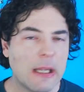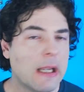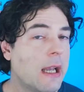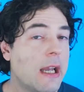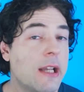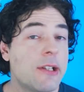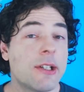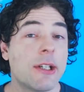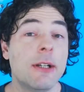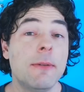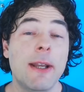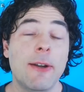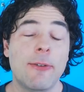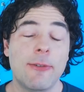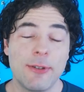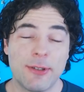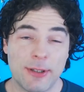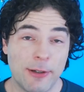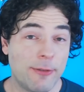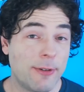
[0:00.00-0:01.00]
It's going to be
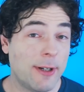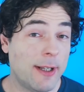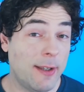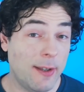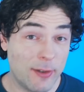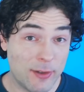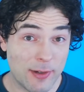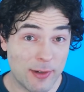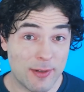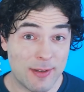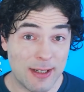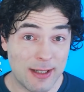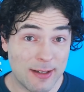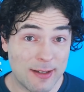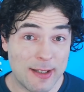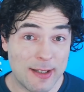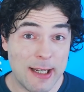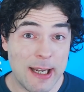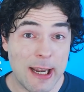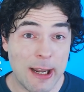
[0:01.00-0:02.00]
also really interesting to
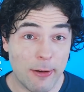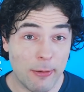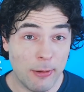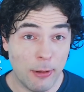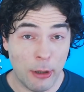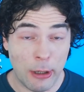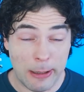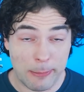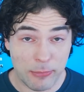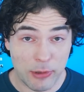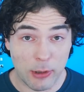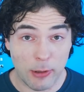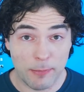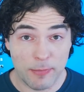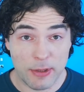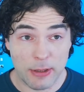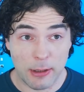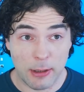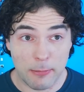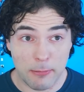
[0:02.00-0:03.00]
see how
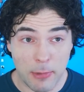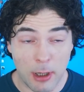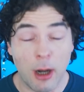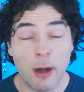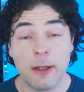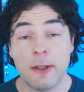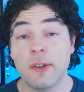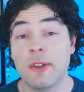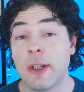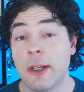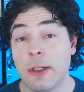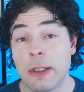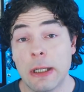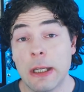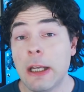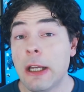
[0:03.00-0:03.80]
laptops are marketed